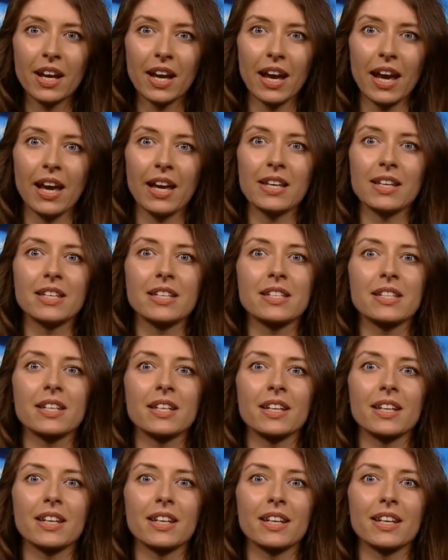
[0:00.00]
And
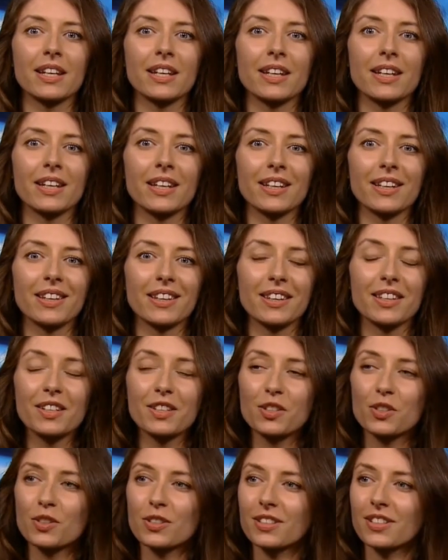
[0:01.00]

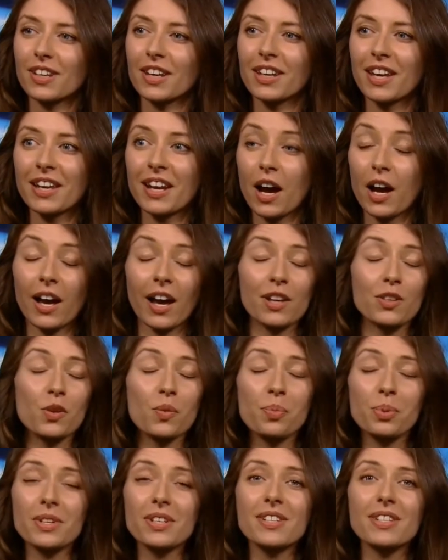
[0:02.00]
this, again, I
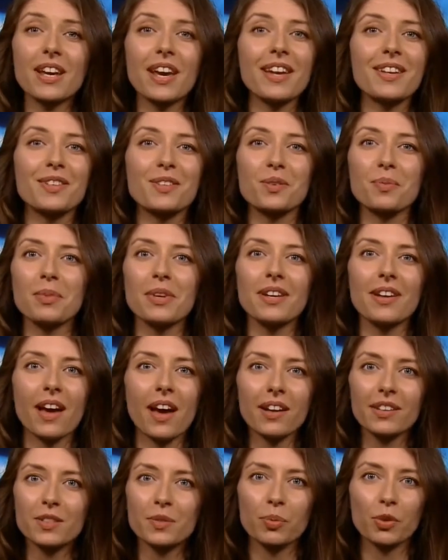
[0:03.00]
don't pretend to be an
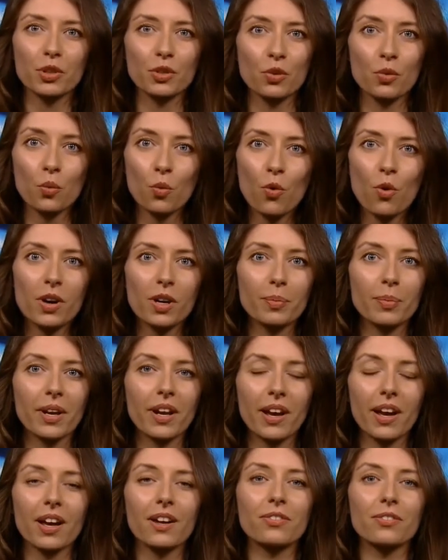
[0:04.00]
expert on war,
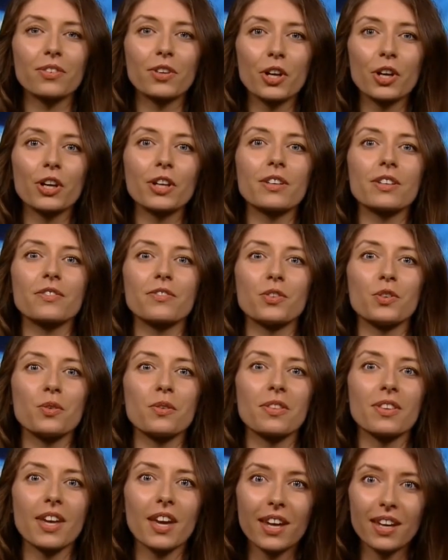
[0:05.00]
but I have learned a
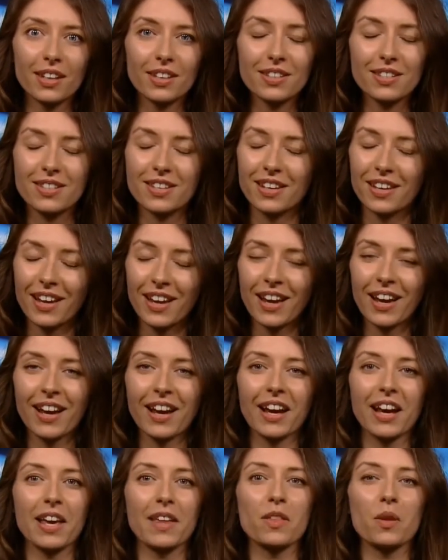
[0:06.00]
few things
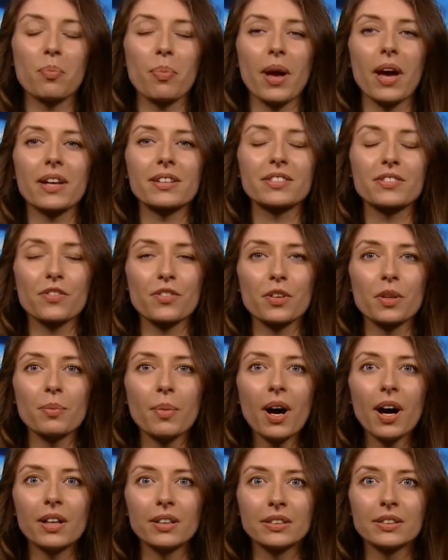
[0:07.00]
in the past 3
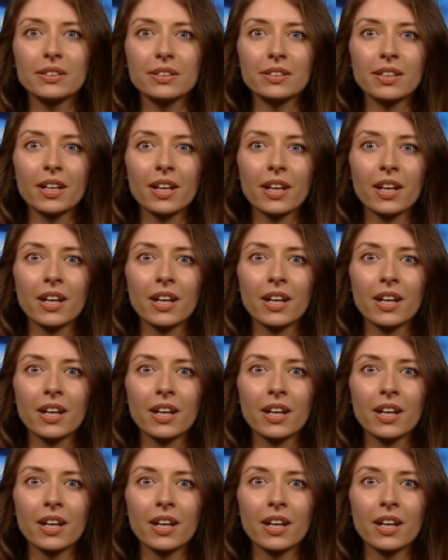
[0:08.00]
months.